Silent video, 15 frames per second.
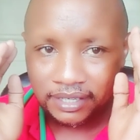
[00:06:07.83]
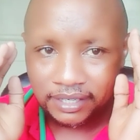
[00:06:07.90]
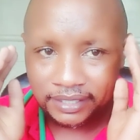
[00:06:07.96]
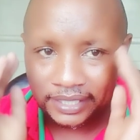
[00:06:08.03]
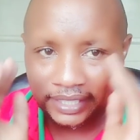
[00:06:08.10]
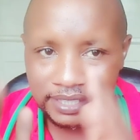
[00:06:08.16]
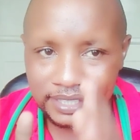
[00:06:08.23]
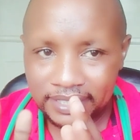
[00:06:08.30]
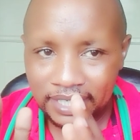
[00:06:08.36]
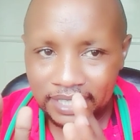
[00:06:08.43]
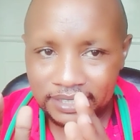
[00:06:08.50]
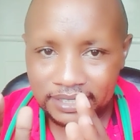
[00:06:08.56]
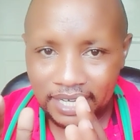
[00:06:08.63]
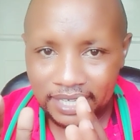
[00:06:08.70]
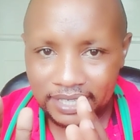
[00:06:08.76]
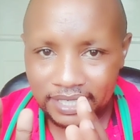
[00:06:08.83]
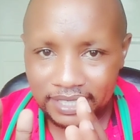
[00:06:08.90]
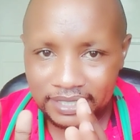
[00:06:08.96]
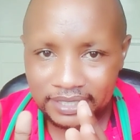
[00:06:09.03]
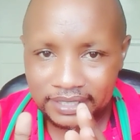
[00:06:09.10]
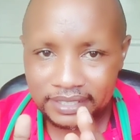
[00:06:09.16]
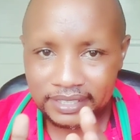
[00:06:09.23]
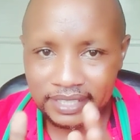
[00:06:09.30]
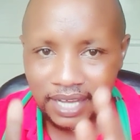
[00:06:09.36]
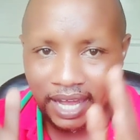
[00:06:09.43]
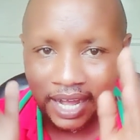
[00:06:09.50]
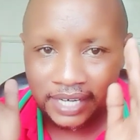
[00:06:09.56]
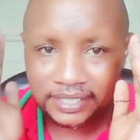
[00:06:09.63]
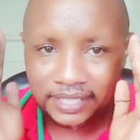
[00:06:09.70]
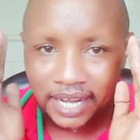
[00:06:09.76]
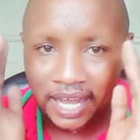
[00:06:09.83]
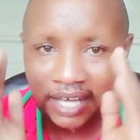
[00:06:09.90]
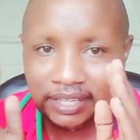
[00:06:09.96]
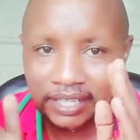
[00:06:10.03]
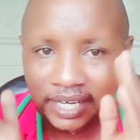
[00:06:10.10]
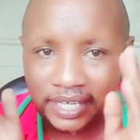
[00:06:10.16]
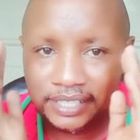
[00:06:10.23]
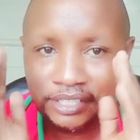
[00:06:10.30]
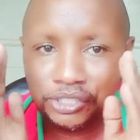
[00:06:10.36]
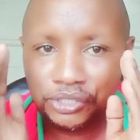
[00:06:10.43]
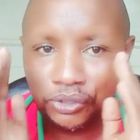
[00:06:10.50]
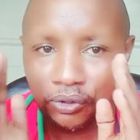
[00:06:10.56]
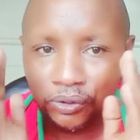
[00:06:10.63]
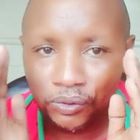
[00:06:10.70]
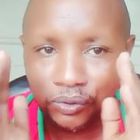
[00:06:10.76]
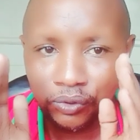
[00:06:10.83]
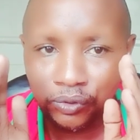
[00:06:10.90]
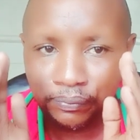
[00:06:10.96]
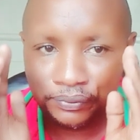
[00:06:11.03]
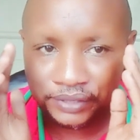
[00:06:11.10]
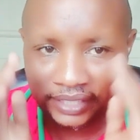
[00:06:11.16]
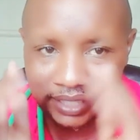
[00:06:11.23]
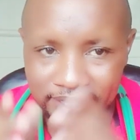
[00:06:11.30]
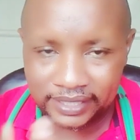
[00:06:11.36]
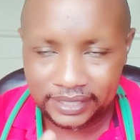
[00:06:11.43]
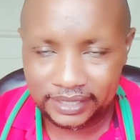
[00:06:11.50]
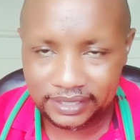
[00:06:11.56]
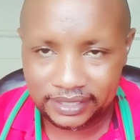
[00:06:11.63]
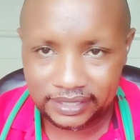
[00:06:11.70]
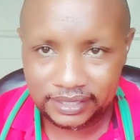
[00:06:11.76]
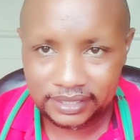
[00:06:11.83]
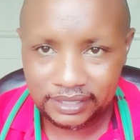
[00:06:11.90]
religious gatherings, and other indoor group settings.